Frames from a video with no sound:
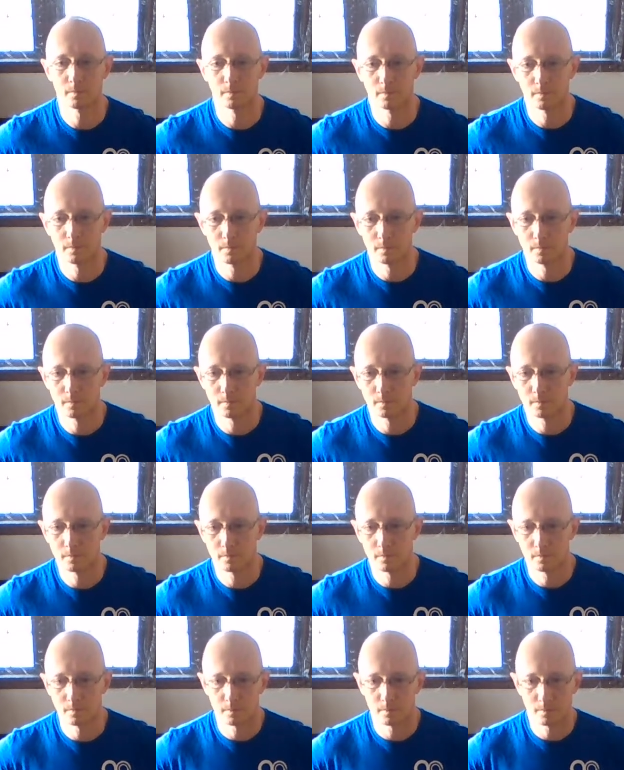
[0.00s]

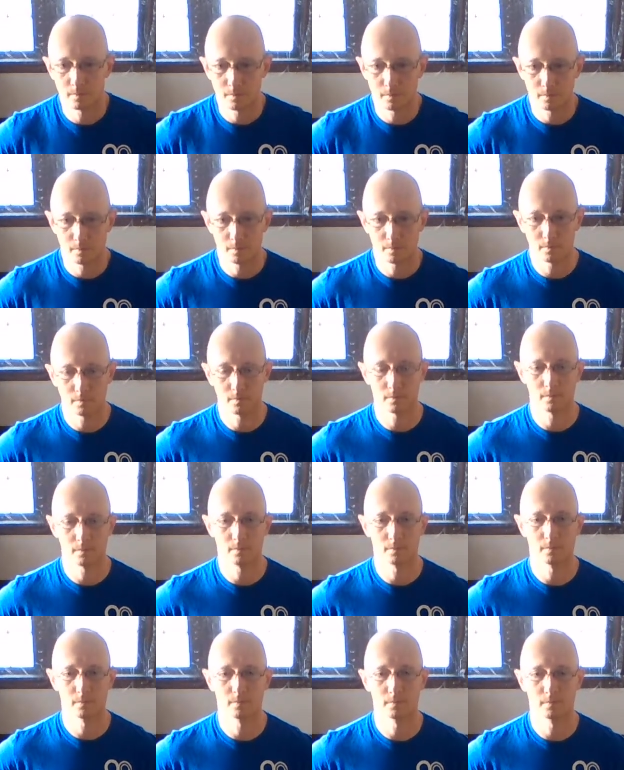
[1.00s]

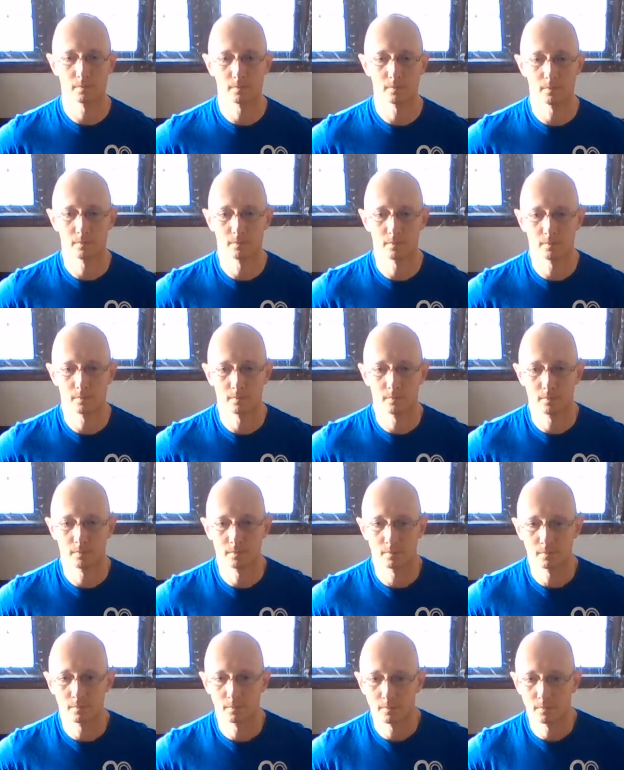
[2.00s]

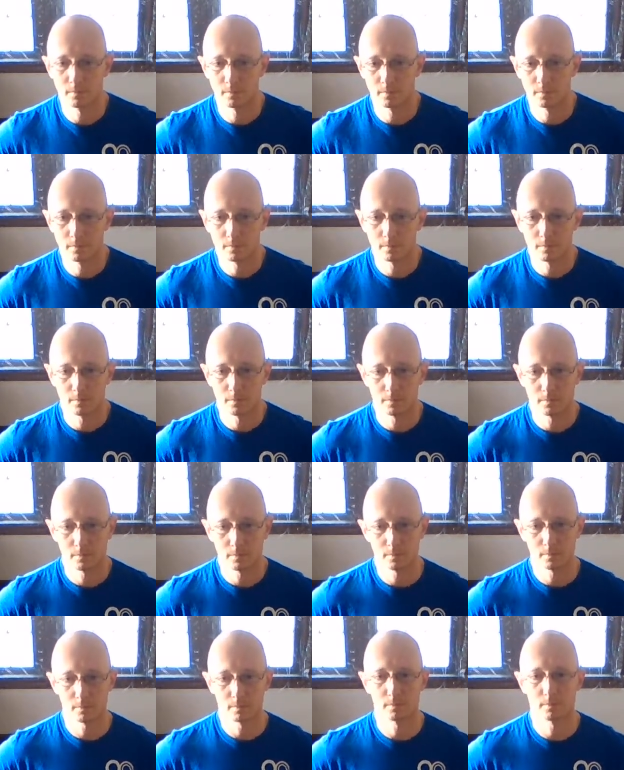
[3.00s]

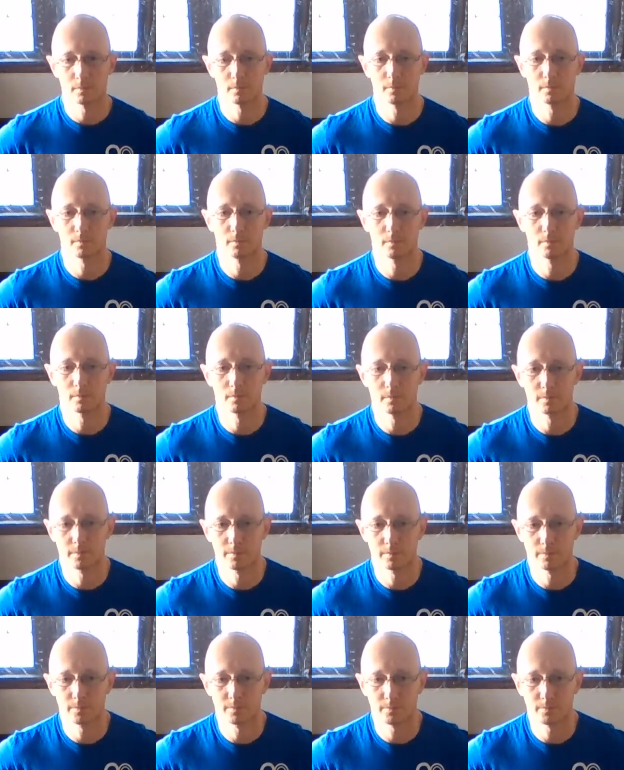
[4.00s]
(silence)